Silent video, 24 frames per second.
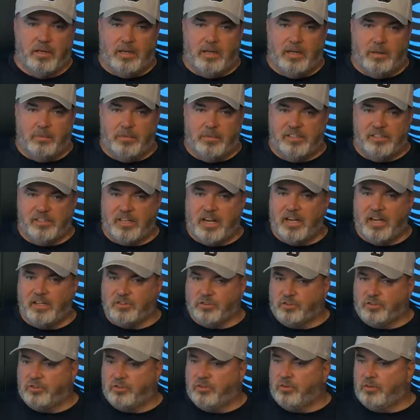uh, but his
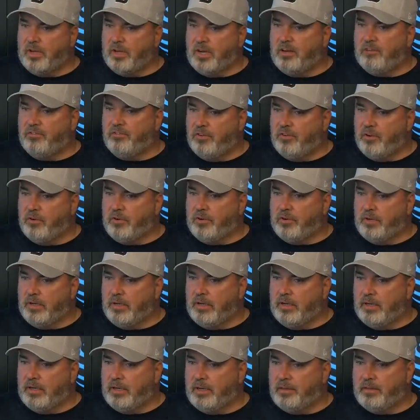eyes are still downfield,
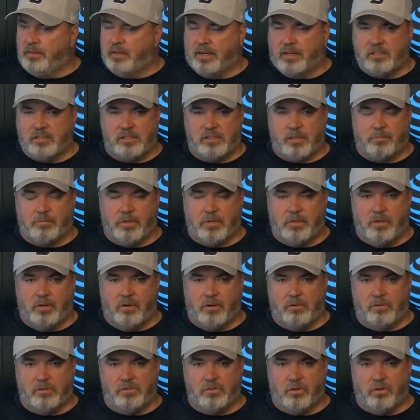and, and I think that's something you
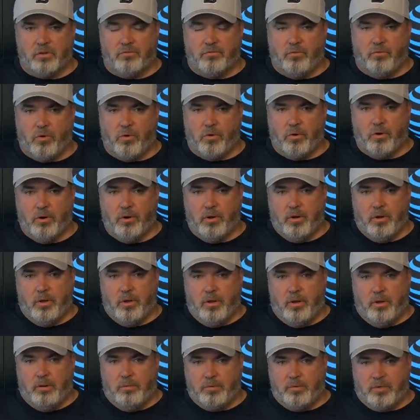always look for,
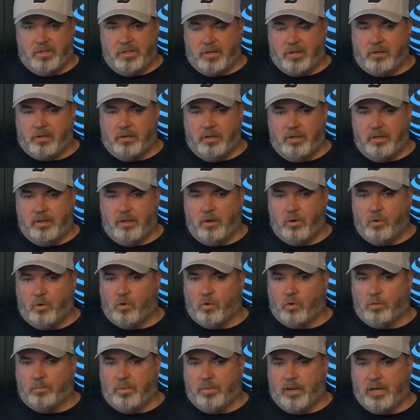particularly in young
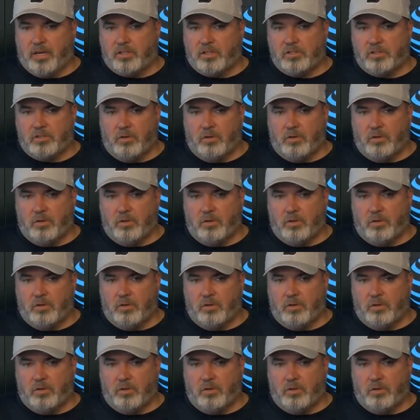quarterbacks.